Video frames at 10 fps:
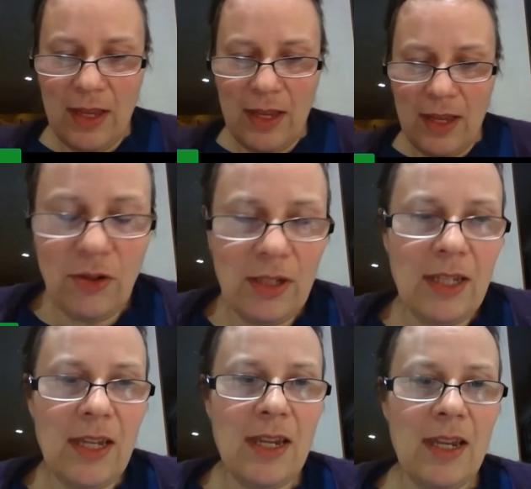
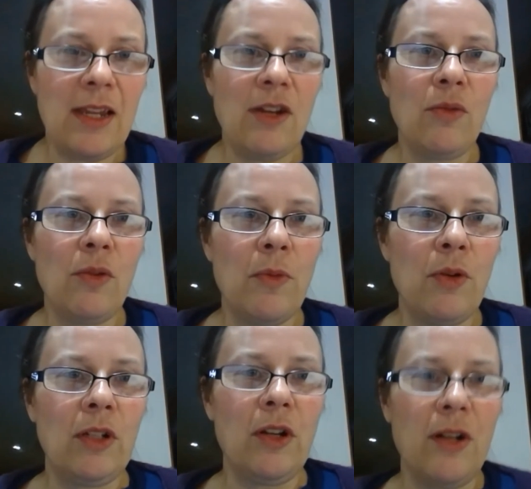considering the
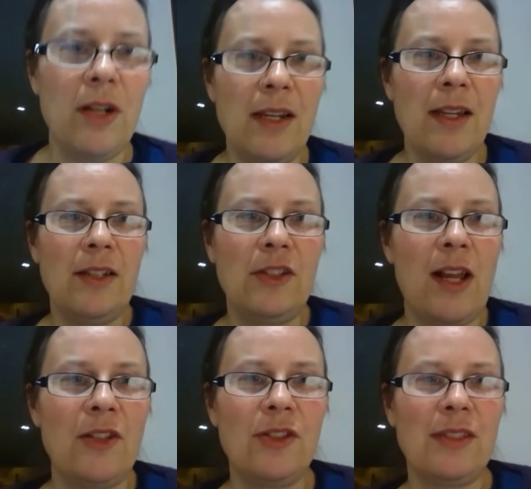remote learning
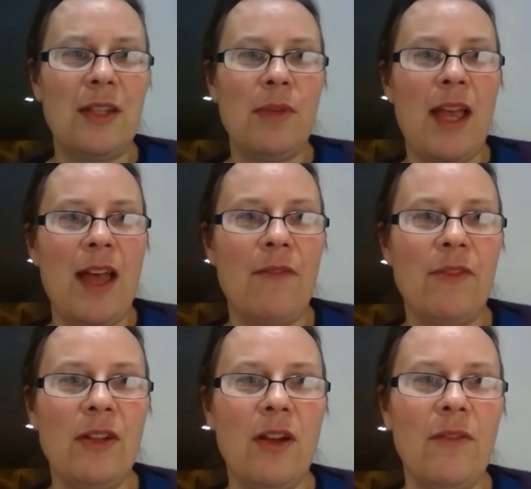challenges that we have.
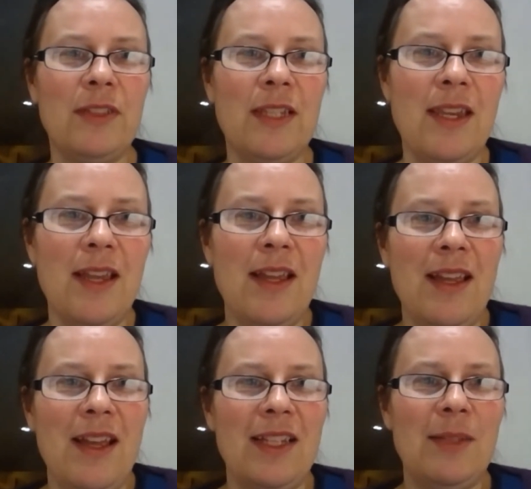And obviously
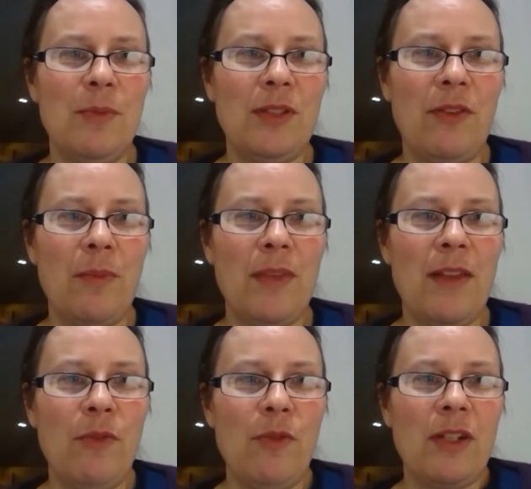I suppose
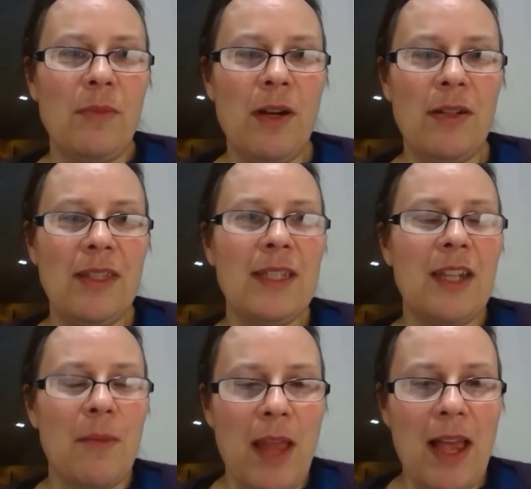if we were compared to this
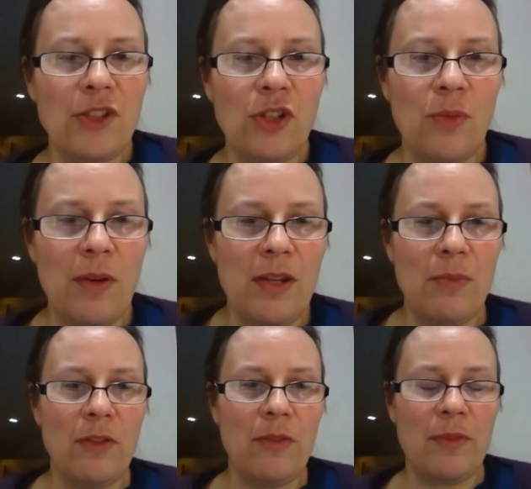time last year when you
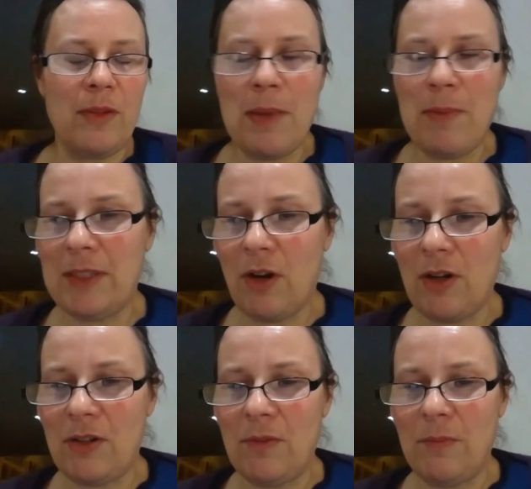would have maybe
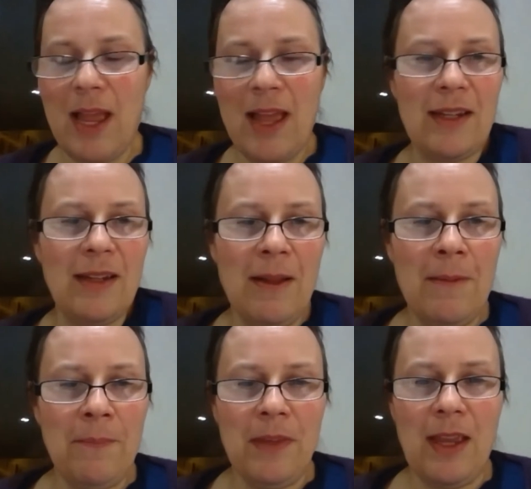started doing planning,
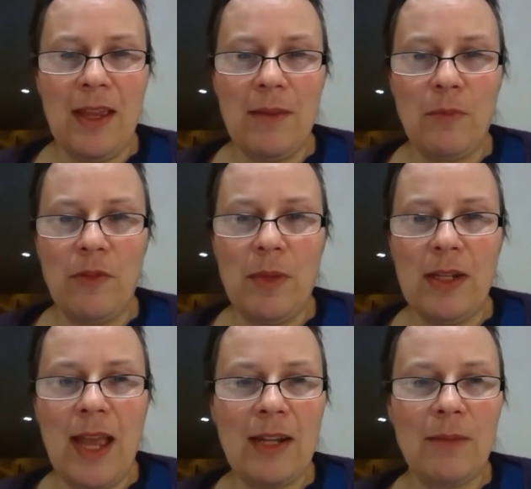we've been
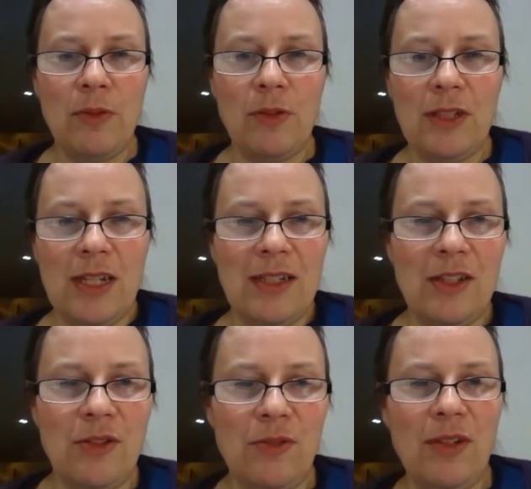catapulted
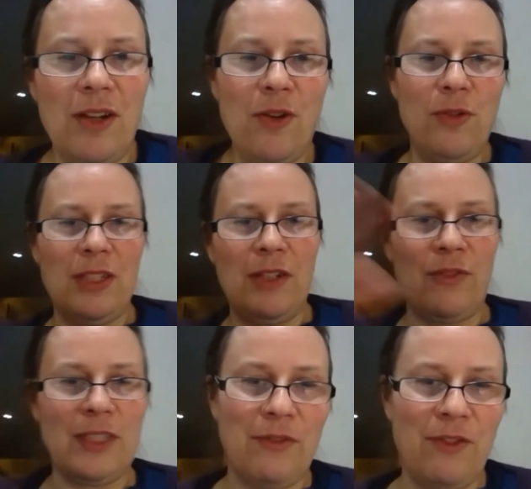into a whole
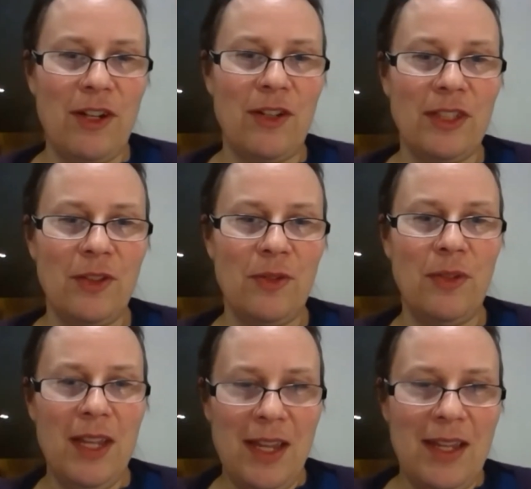different sphere. So
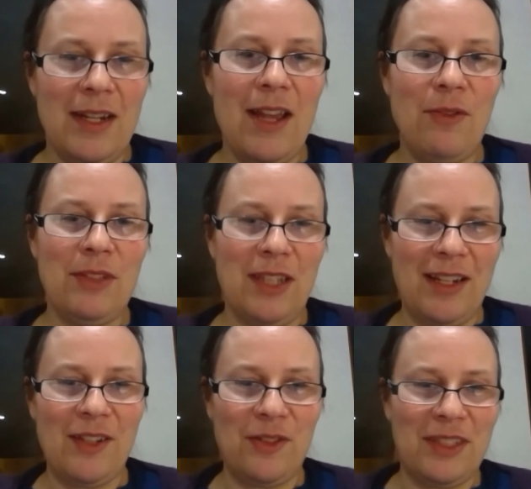now it's like
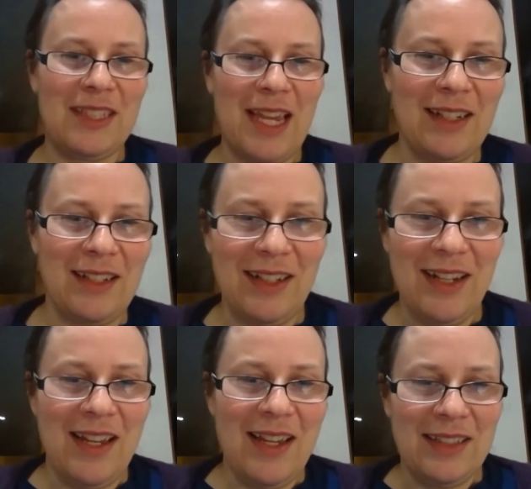sort of
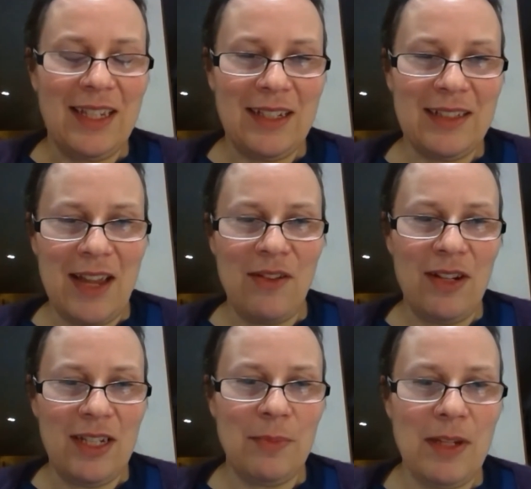settle down a
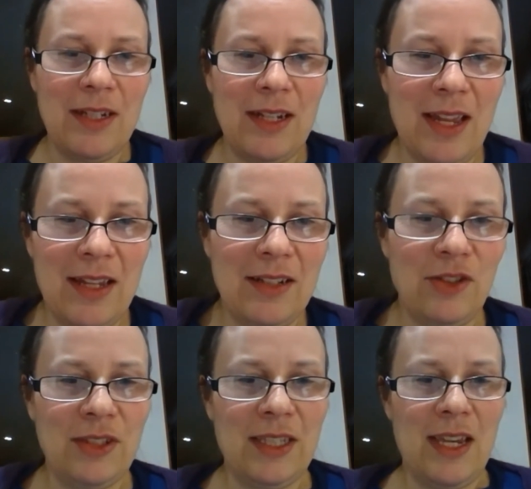little bit and
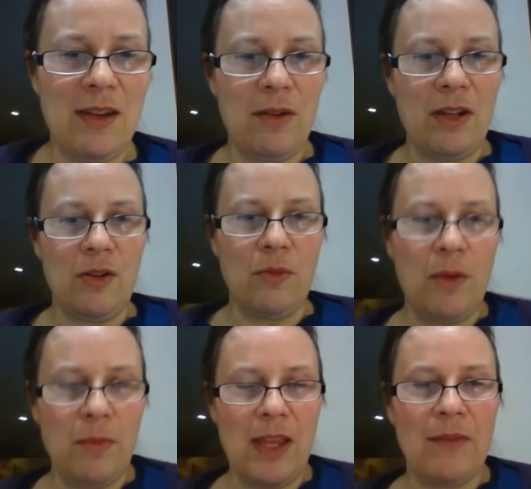just see
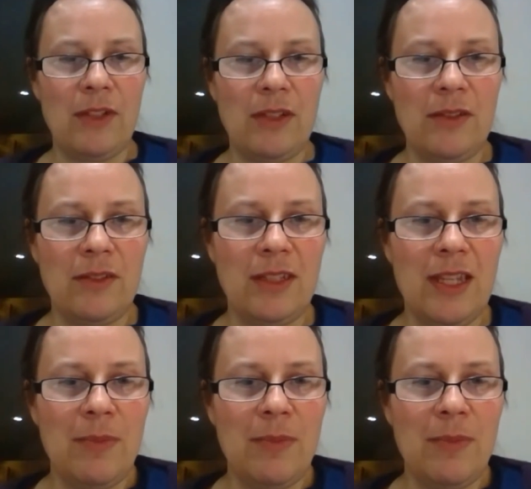what we have to think